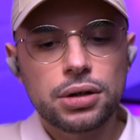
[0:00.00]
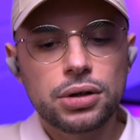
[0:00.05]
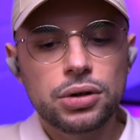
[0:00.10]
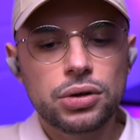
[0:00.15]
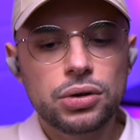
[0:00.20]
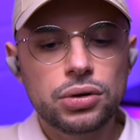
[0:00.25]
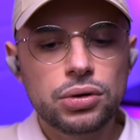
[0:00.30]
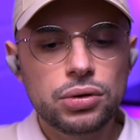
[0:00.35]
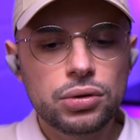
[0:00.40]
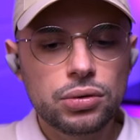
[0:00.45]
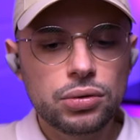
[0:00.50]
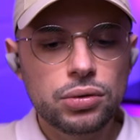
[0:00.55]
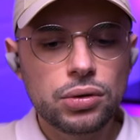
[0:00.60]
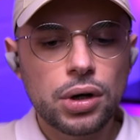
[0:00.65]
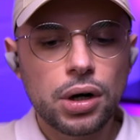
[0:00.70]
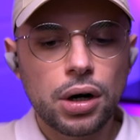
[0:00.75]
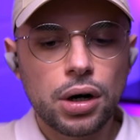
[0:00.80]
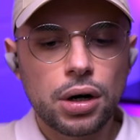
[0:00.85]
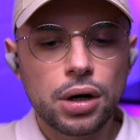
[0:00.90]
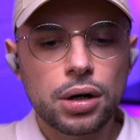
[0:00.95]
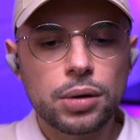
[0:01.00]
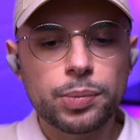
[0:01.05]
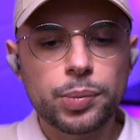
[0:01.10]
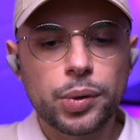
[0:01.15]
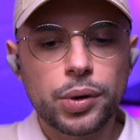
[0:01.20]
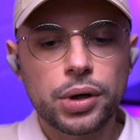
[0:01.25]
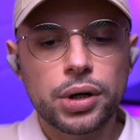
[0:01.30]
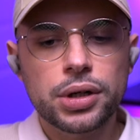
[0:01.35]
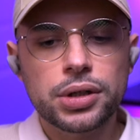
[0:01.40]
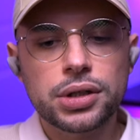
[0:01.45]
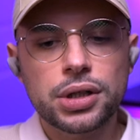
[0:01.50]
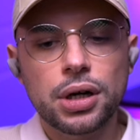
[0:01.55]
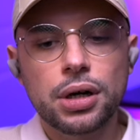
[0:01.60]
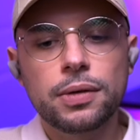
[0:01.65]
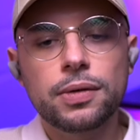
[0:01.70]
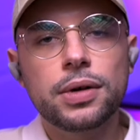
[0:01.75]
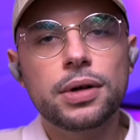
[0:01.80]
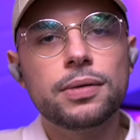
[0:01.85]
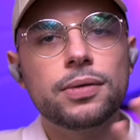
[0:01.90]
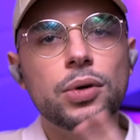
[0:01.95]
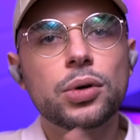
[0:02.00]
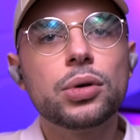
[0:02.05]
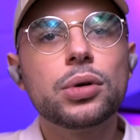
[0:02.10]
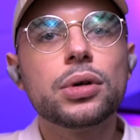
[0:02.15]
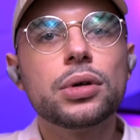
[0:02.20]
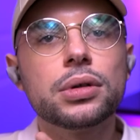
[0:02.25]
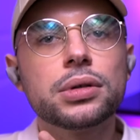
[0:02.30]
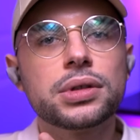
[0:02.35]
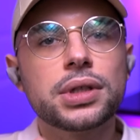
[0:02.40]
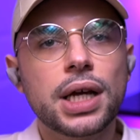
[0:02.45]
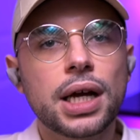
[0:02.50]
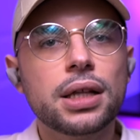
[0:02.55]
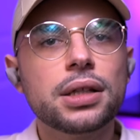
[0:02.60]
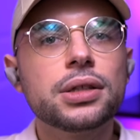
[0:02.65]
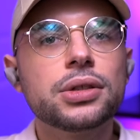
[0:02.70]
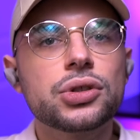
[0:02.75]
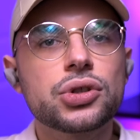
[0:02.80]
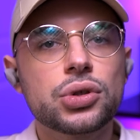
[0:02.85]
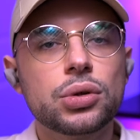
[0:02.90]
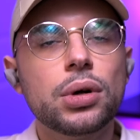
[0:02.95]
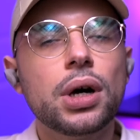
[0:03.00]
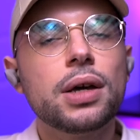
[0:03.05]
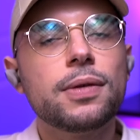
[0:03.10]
you are part of a vocal talent show,